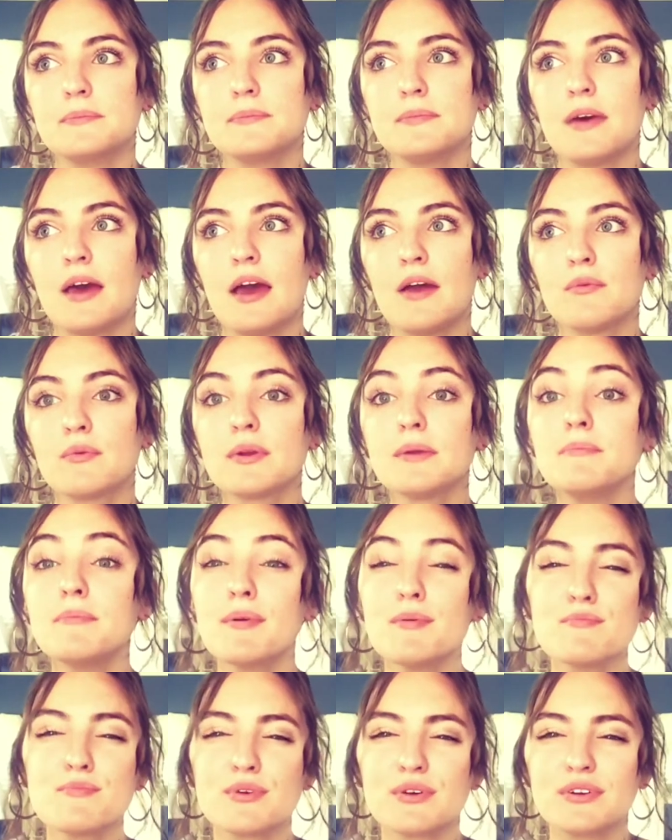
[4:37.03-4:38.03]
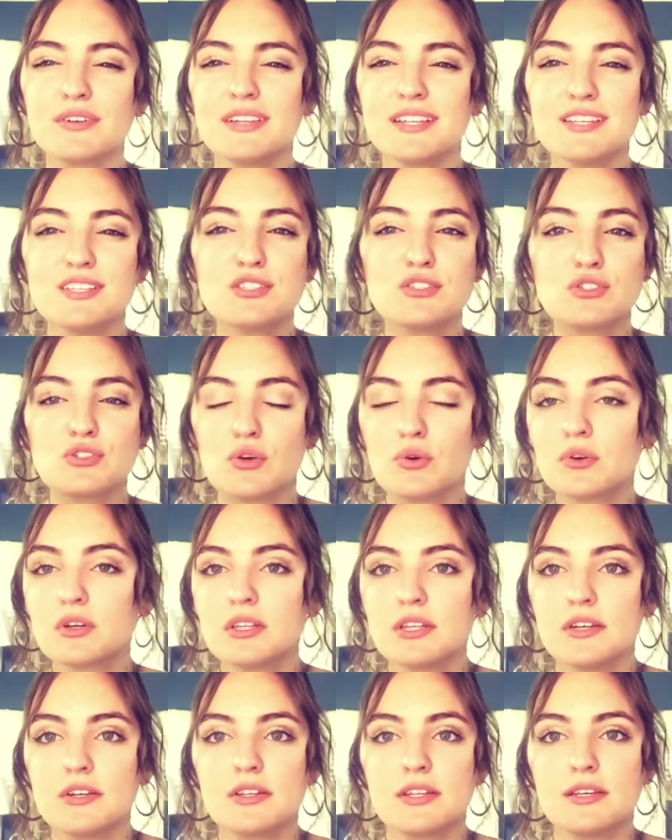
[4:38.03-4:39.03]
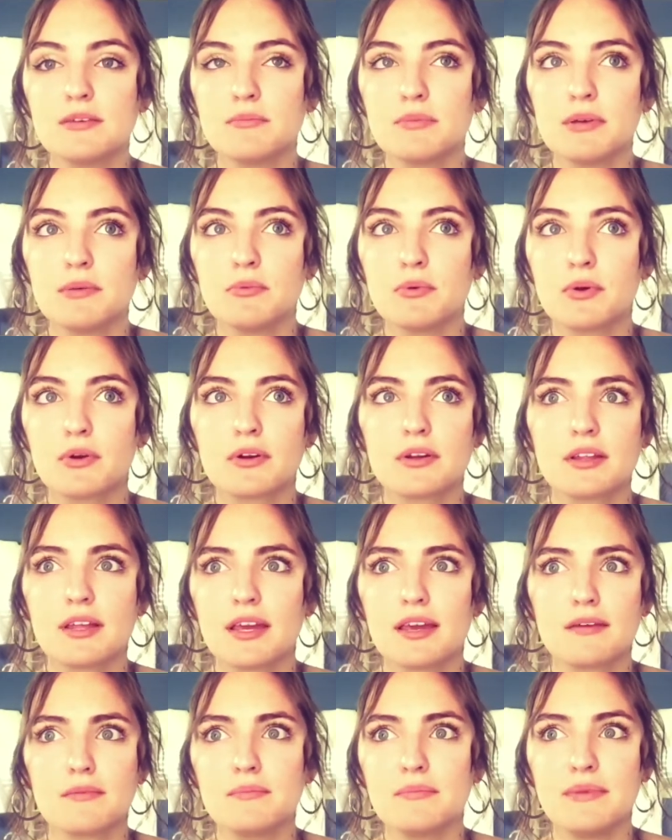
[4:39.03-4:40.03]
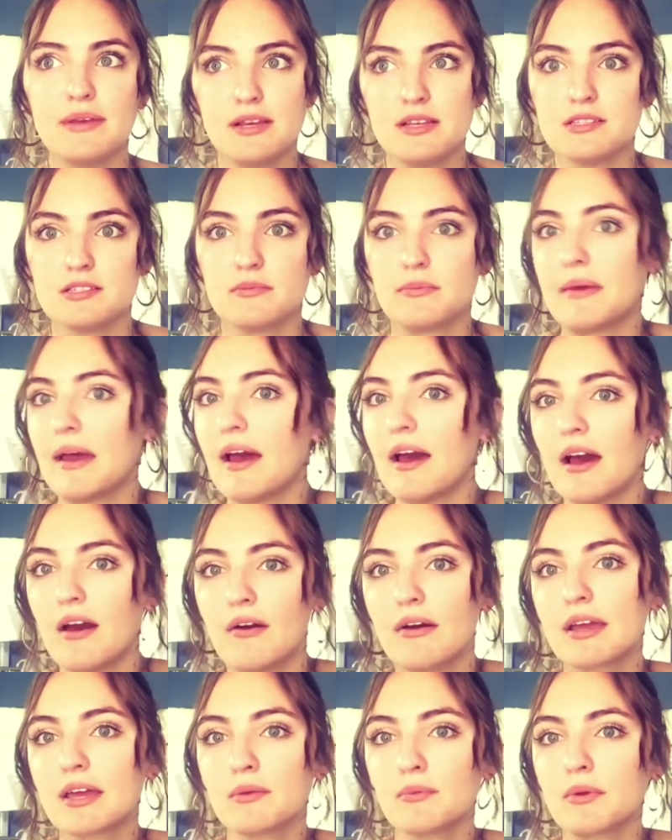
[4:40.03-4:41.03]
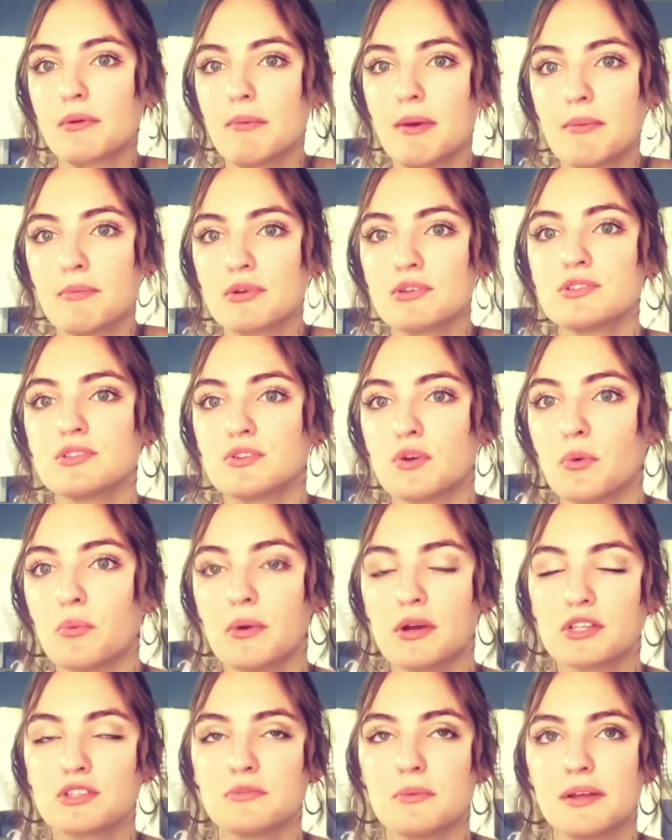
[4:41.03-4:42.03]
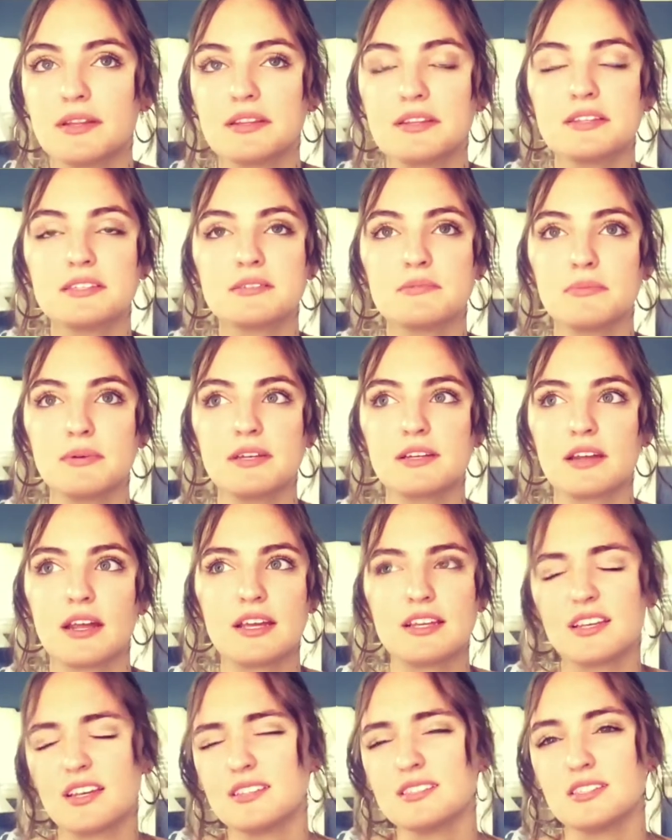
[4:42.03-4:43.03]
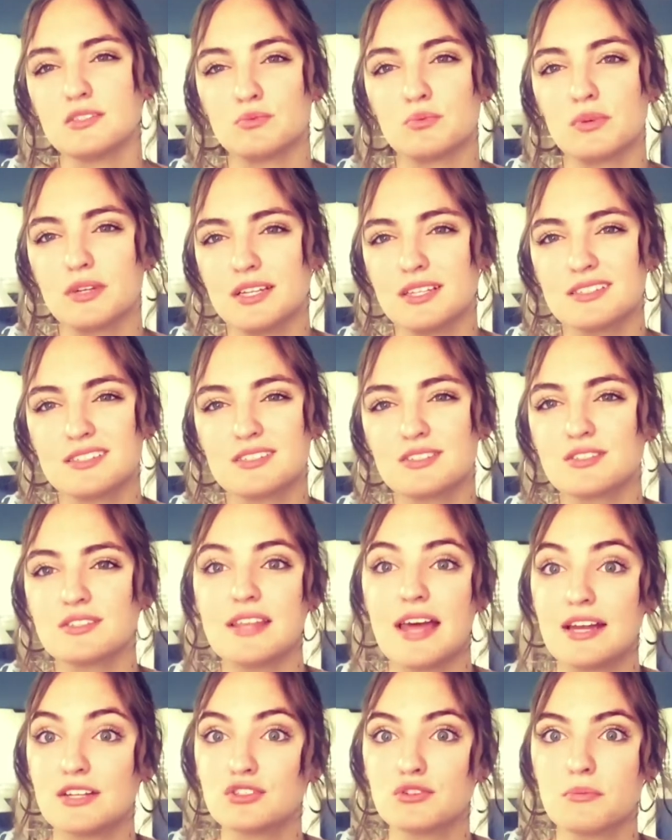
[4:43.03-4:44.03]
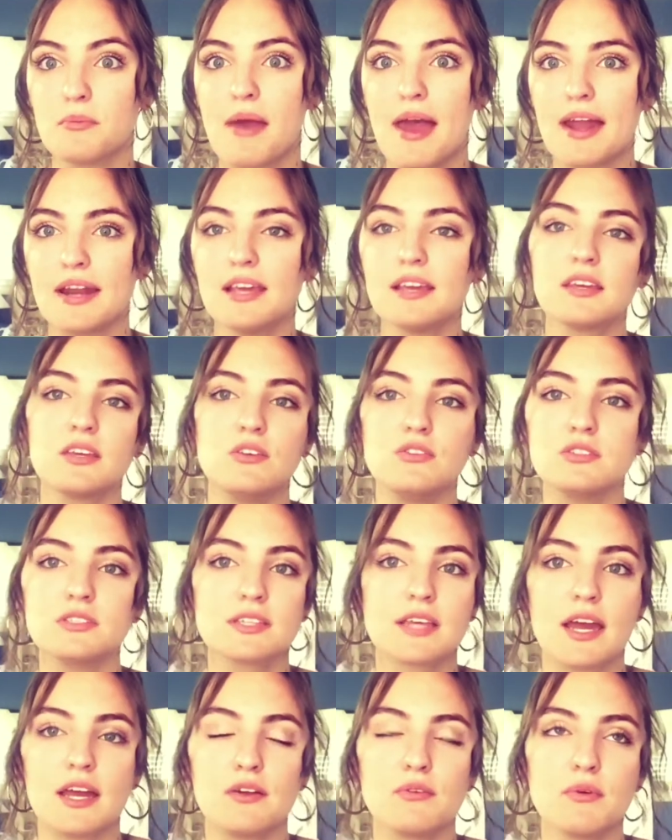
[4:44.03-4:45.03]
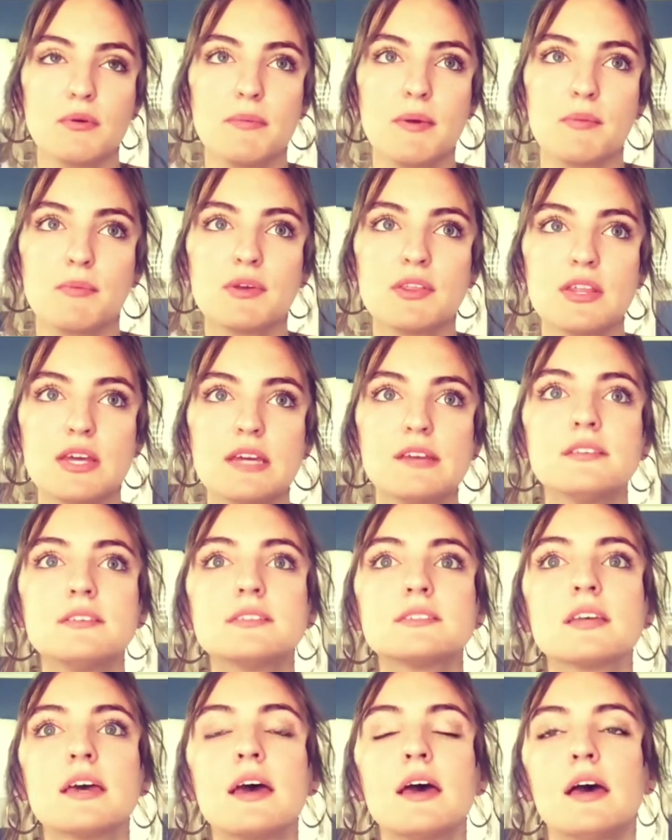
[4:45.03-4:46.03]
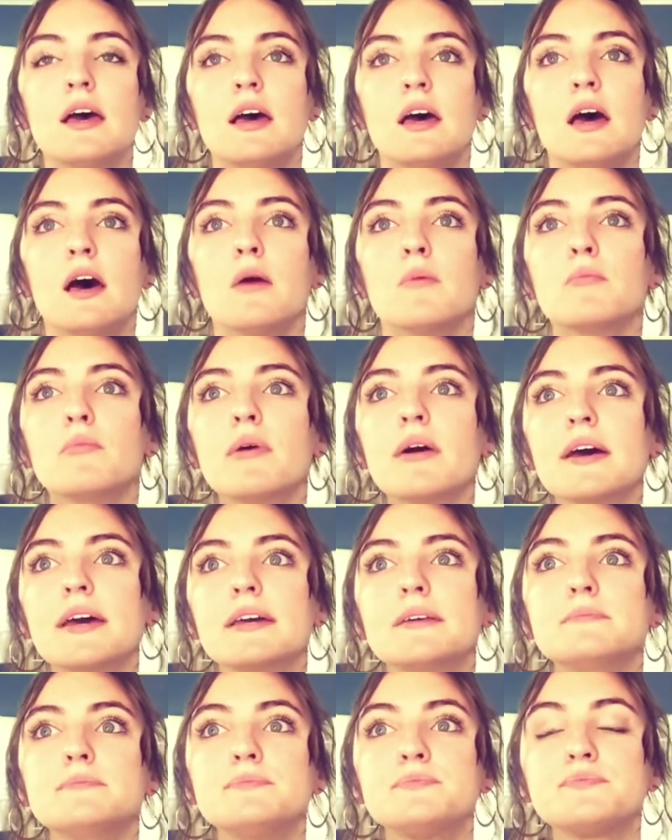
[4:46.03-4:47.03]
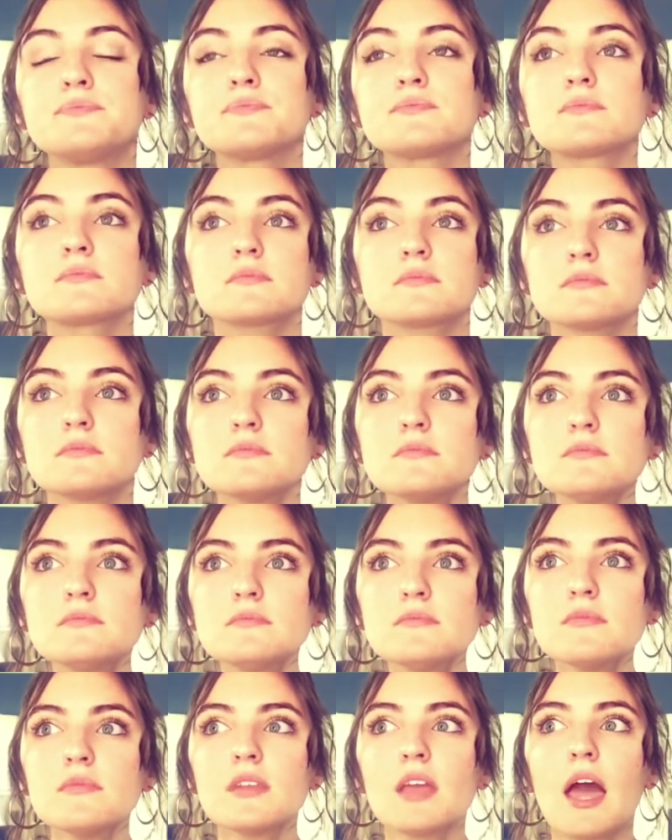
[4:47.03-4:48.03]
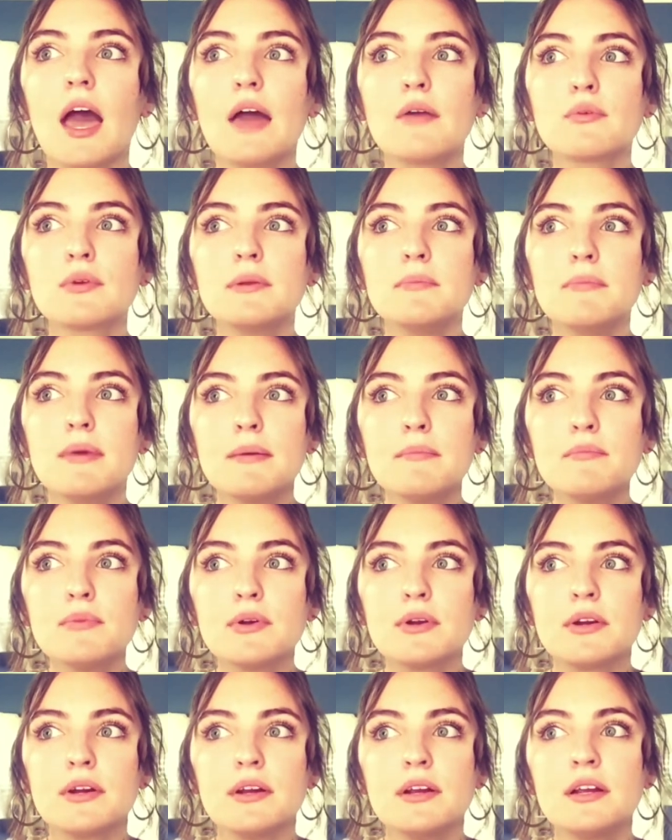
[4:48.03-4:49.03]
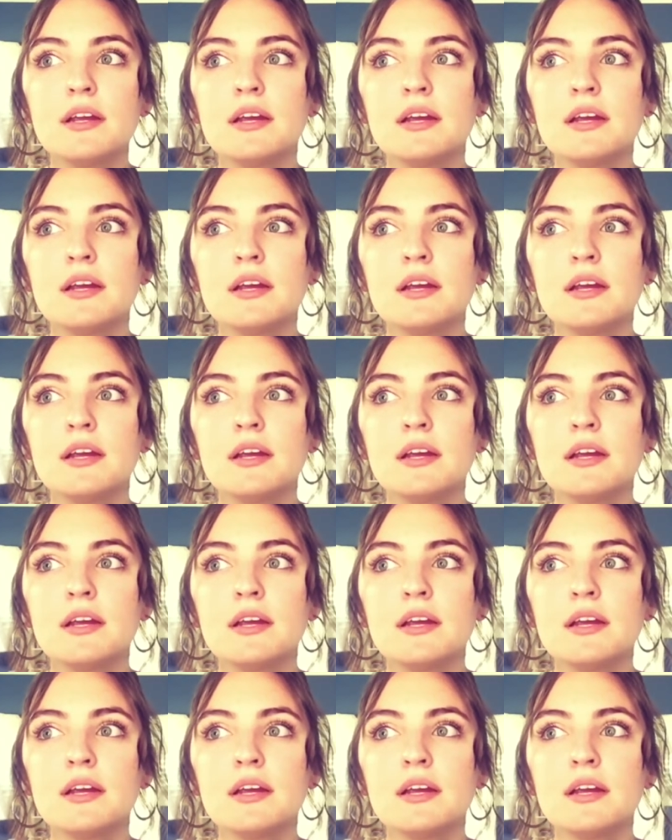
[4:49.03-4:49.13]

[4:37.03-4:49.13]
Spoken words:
I remember this so clearly, and people are like amazed about how I can remember so much about this, but I guess when it's that traumatic, you just kind of remember things. But I remember